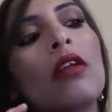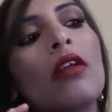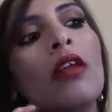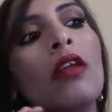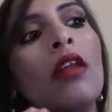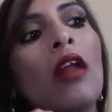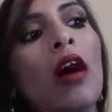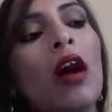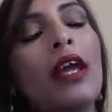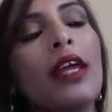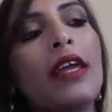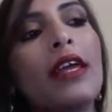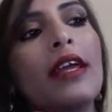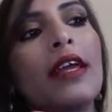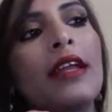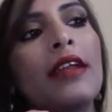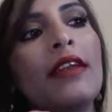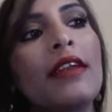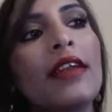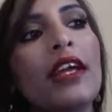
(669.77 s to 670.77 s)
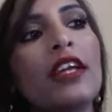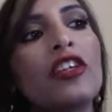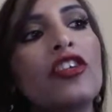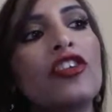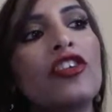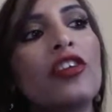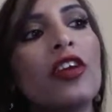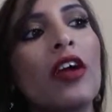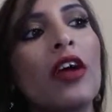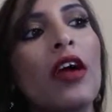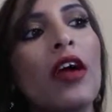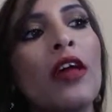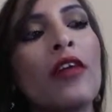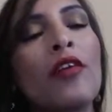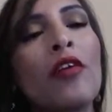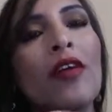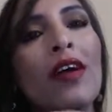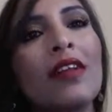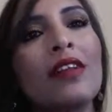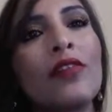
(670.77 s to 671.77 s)
light in texture,
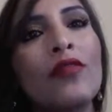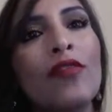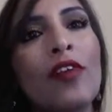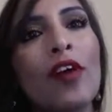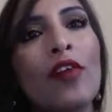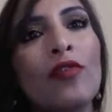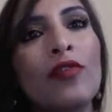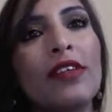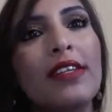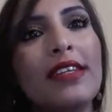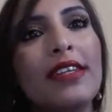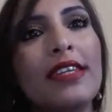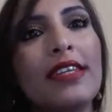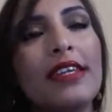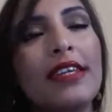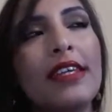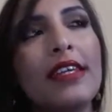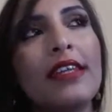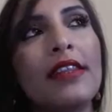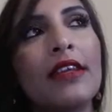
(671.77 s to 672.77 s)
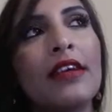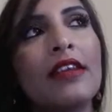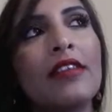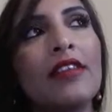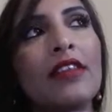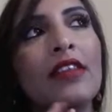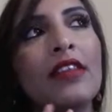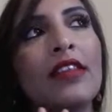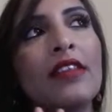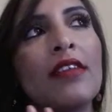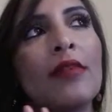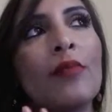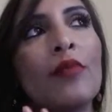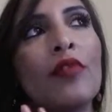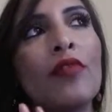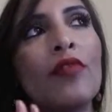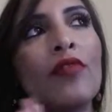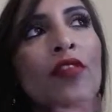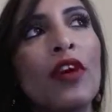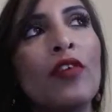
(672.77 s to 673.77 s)
not as velvety either. So these are
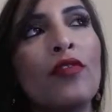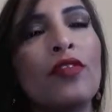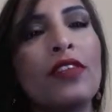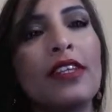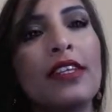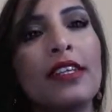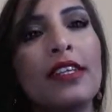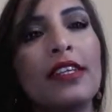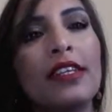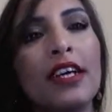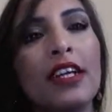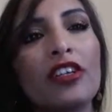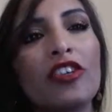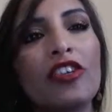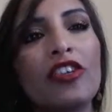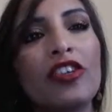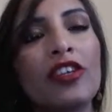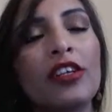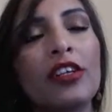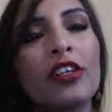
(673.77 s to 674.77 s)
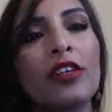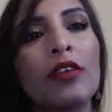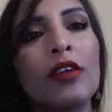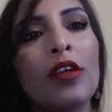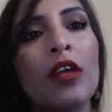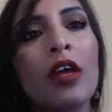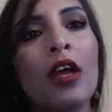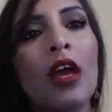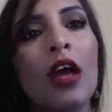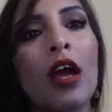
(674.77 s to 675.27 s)
more velvety textured